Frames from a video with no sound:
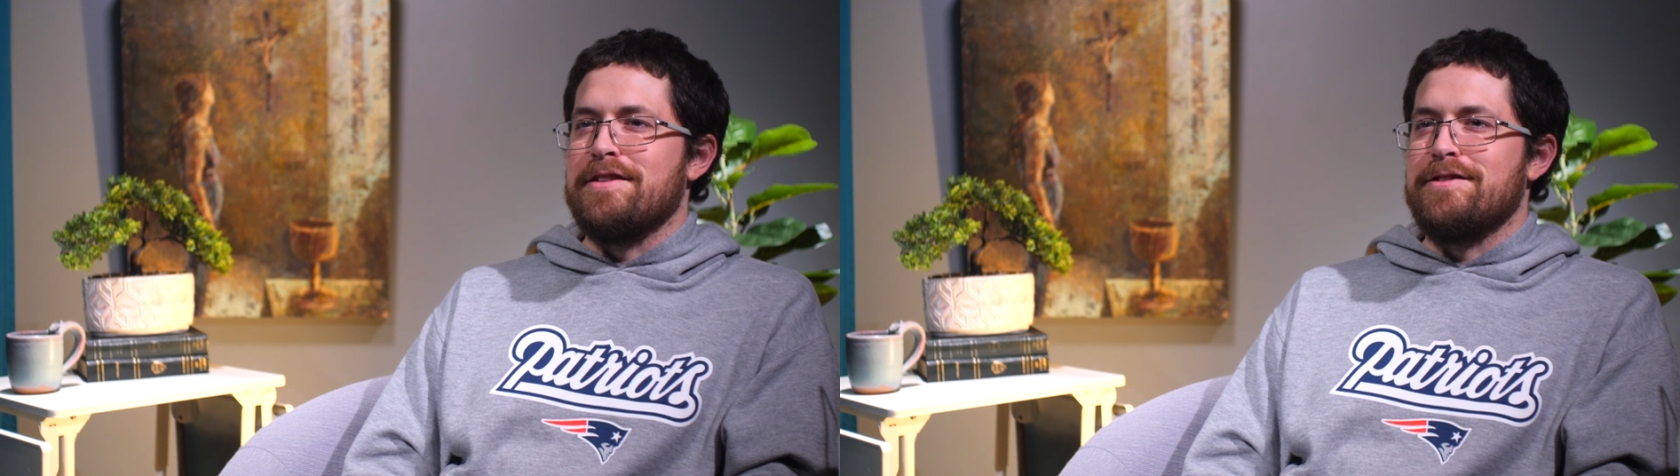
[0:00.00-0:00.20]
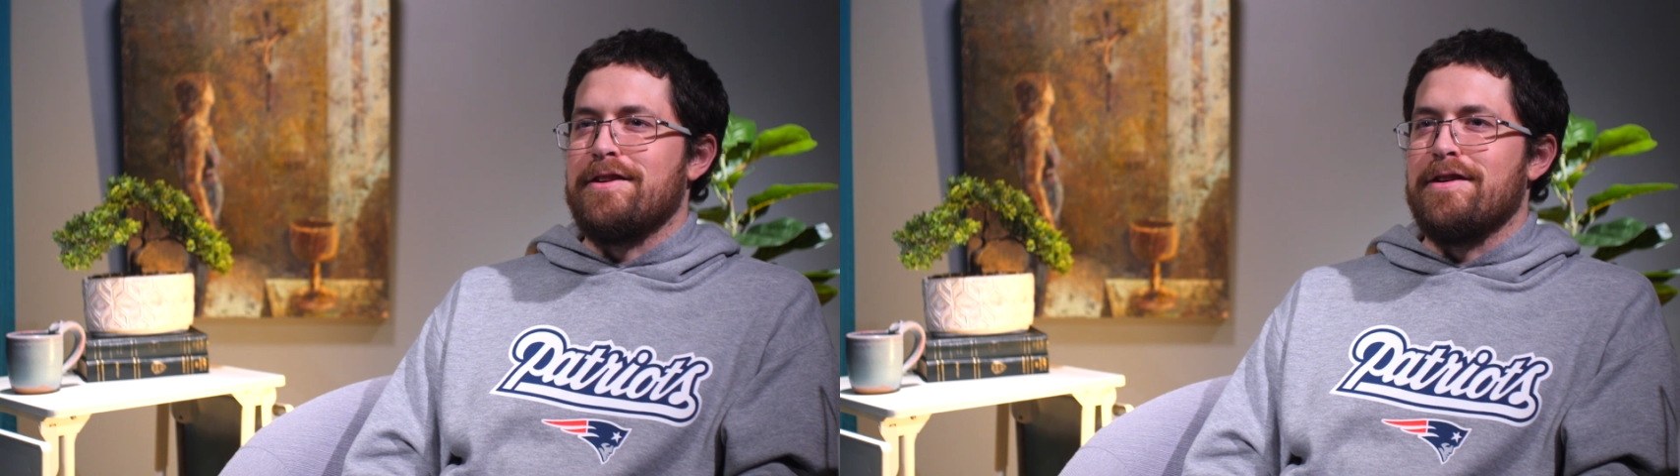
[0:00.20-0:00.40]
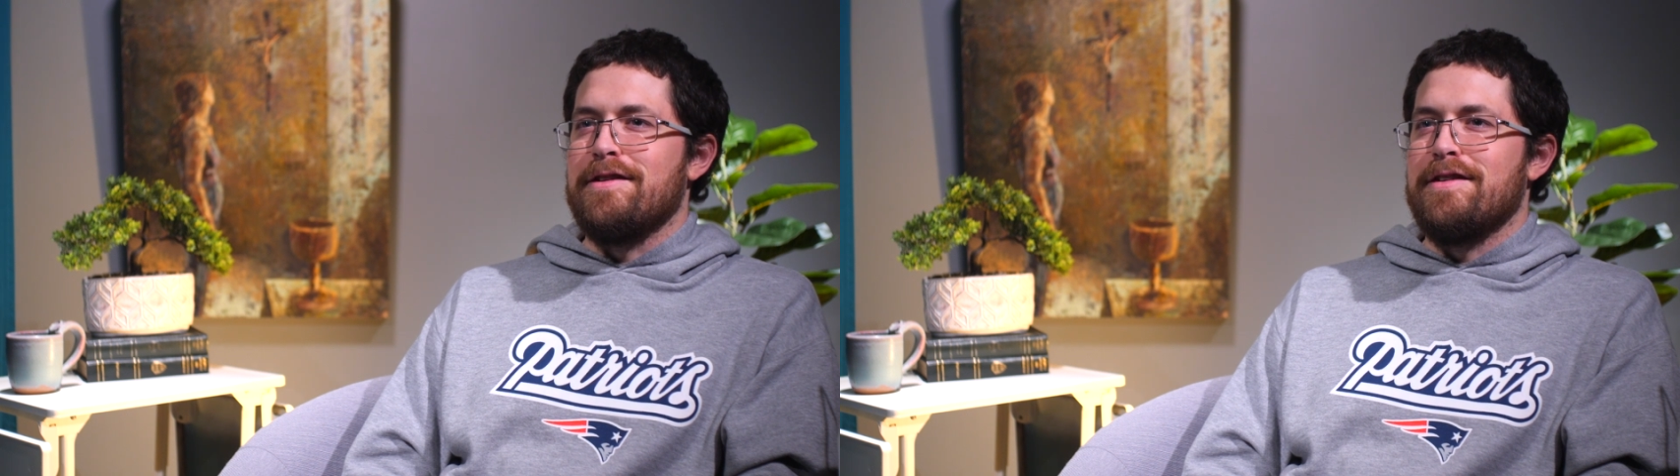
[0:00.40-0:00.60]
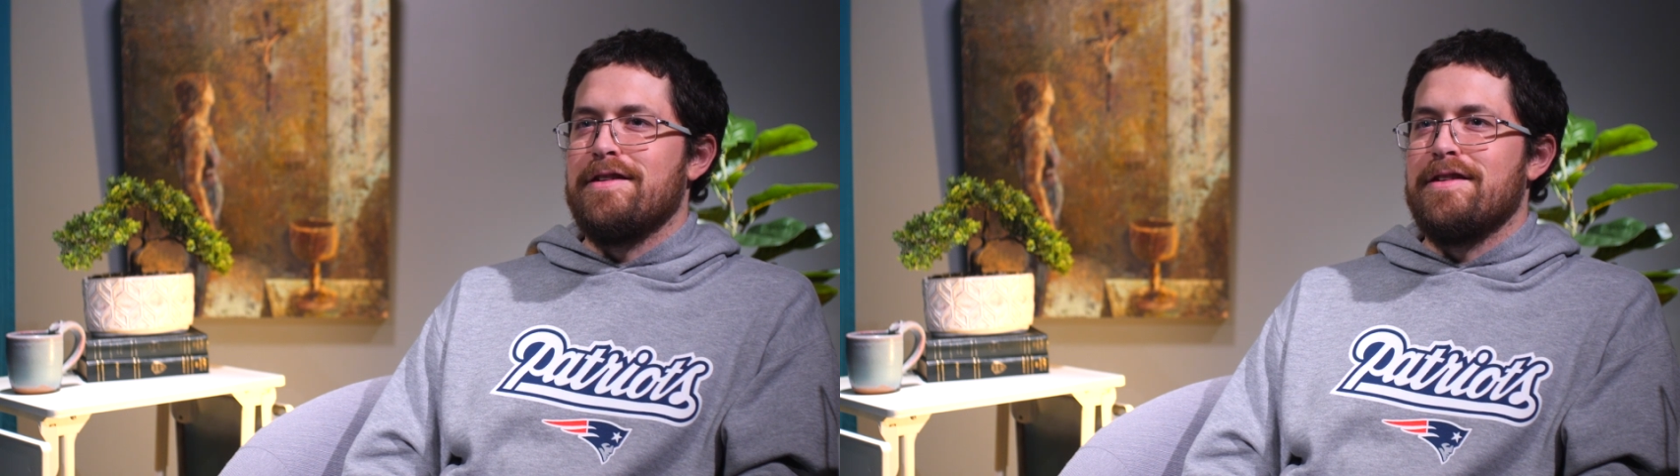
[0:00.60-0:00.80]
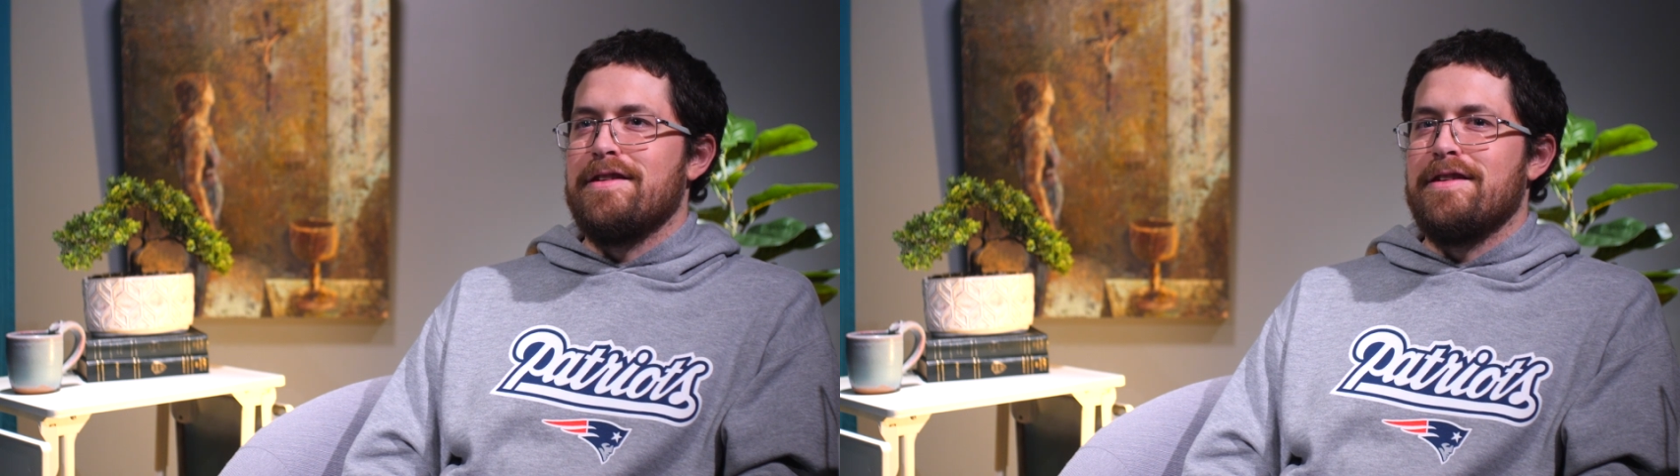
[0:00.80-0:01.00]
start
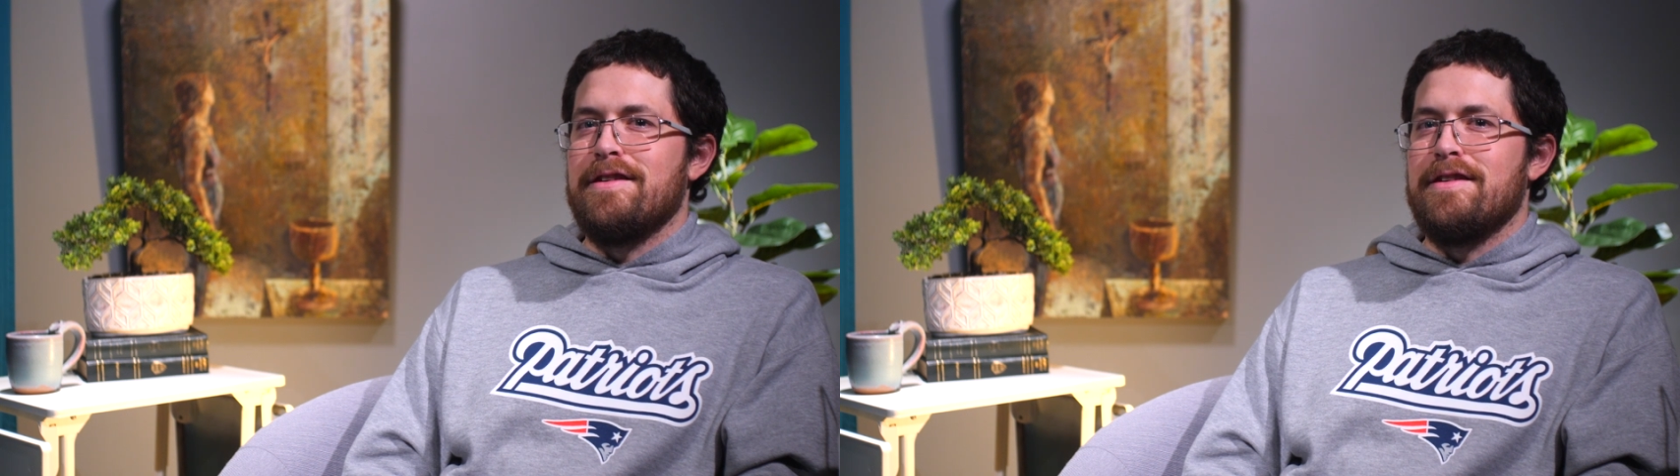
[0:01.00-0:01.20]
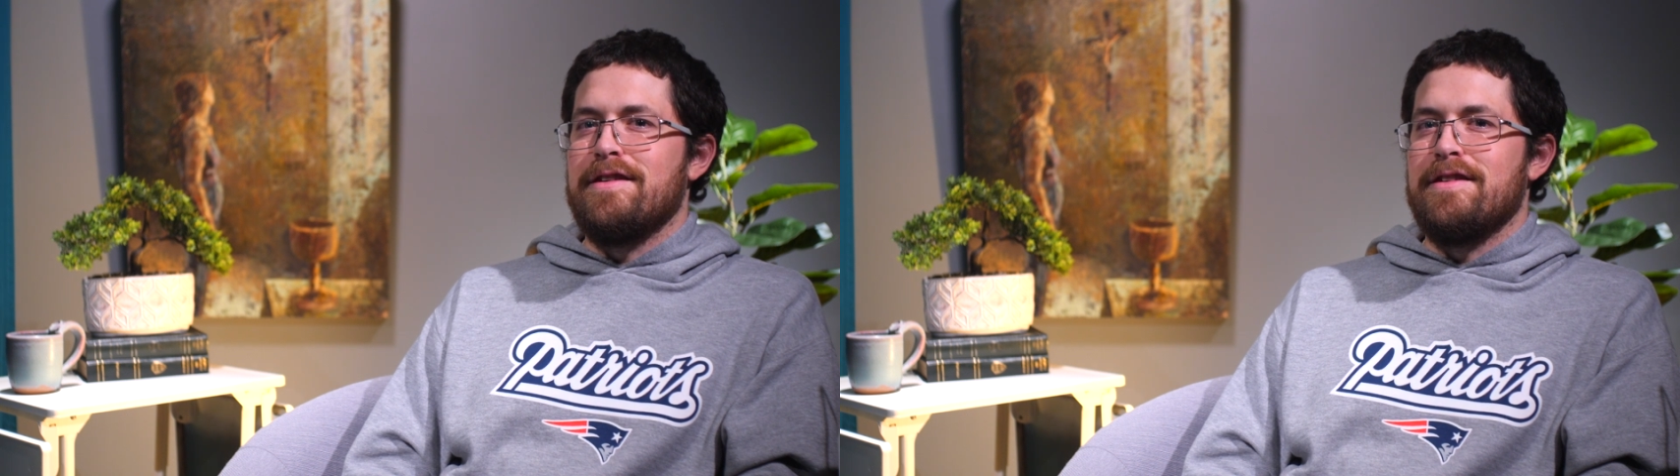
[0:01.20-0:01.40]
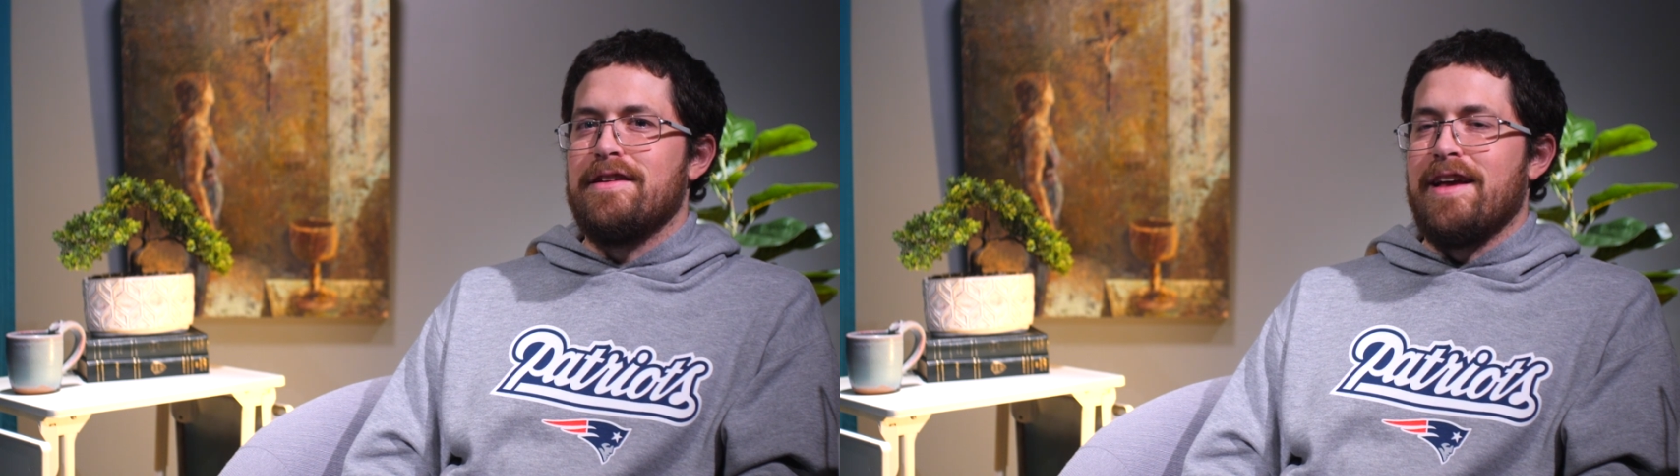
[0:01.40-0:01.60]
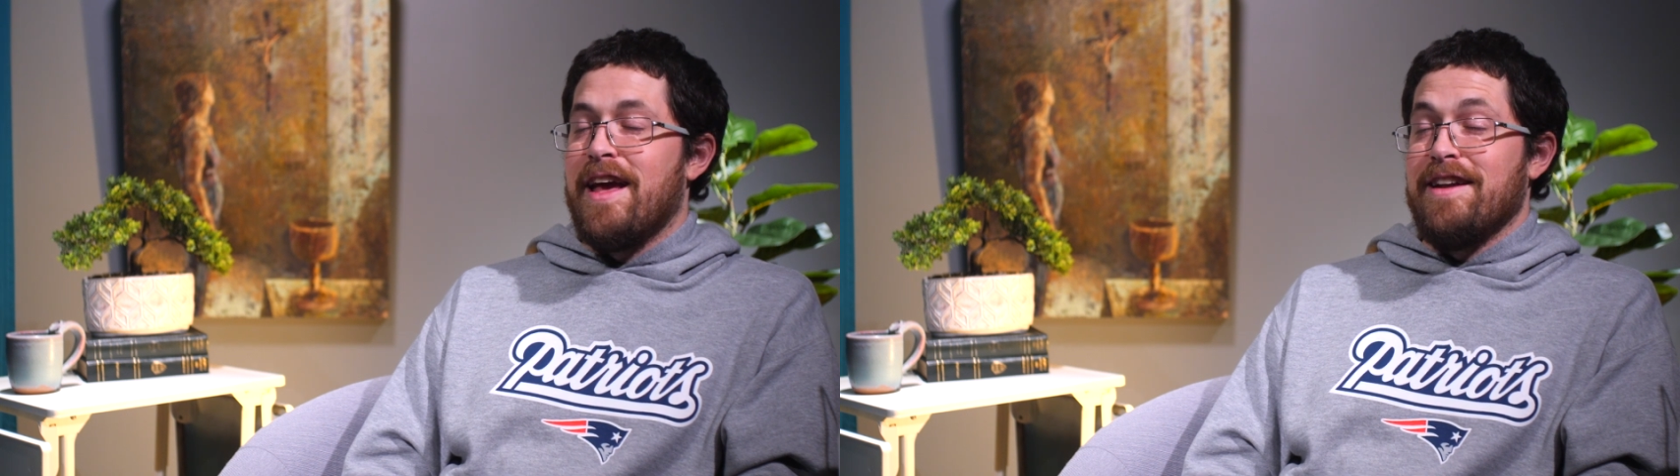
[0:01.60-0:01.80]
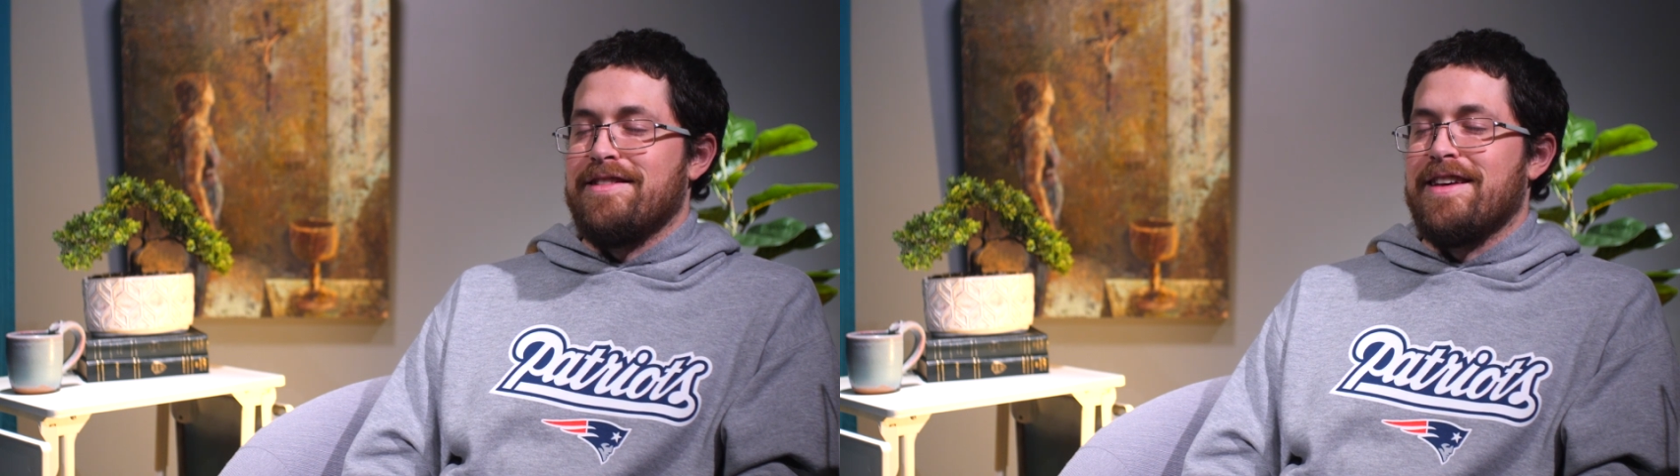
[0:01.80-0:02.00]

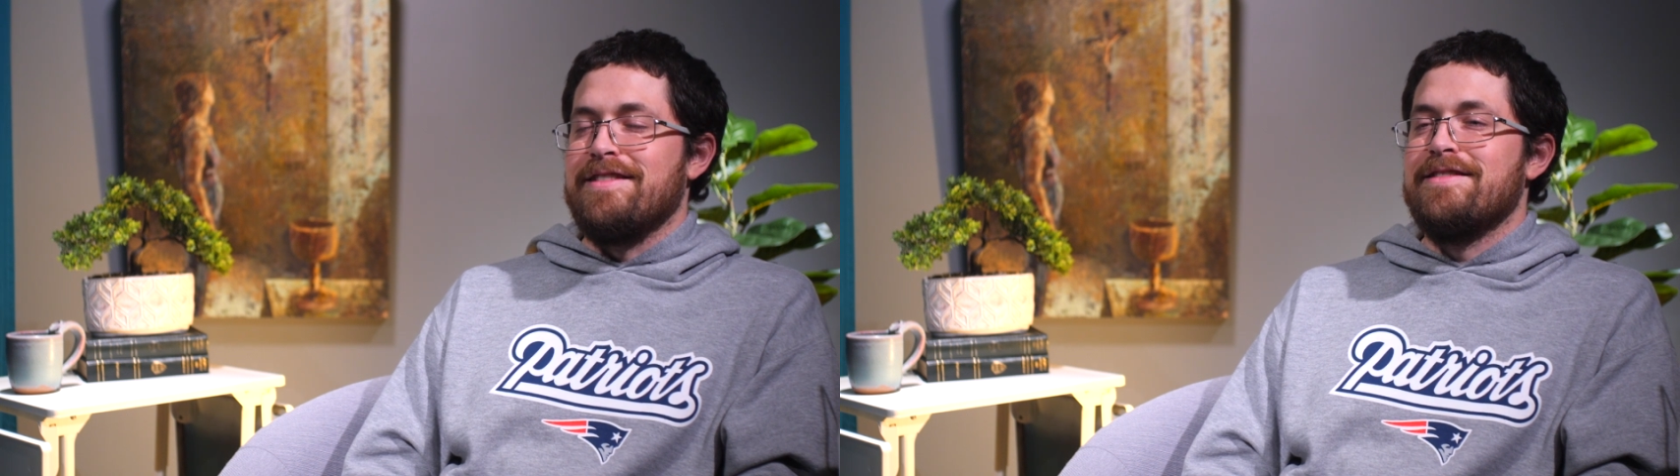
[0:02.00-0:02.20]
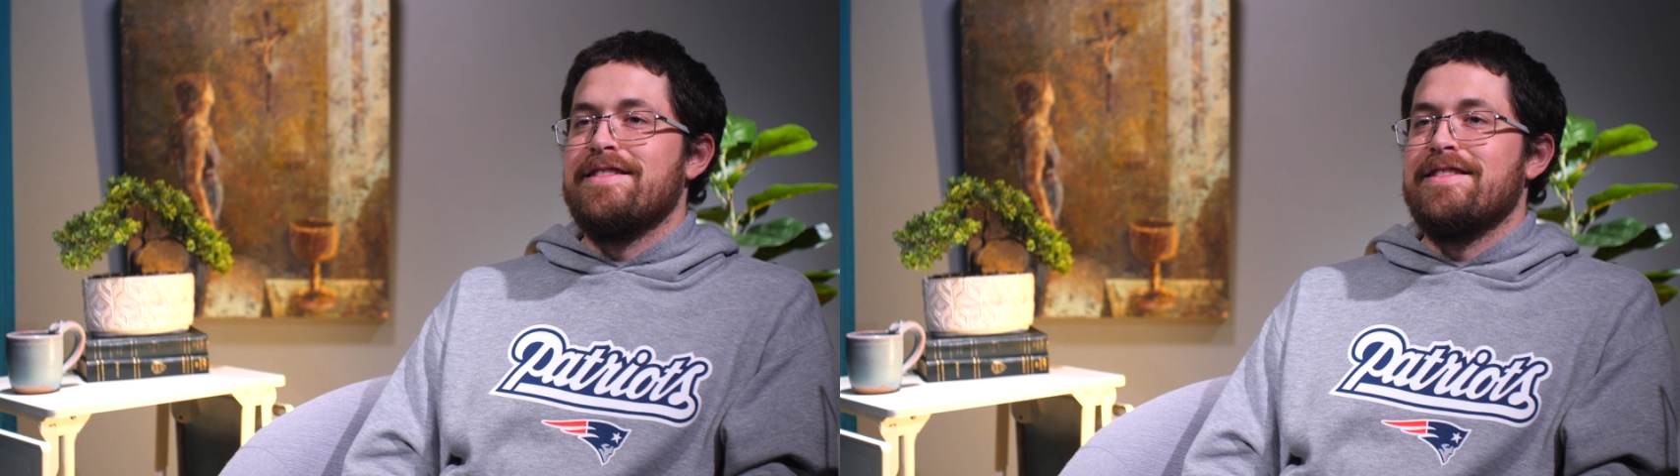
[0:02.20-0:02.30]
anything,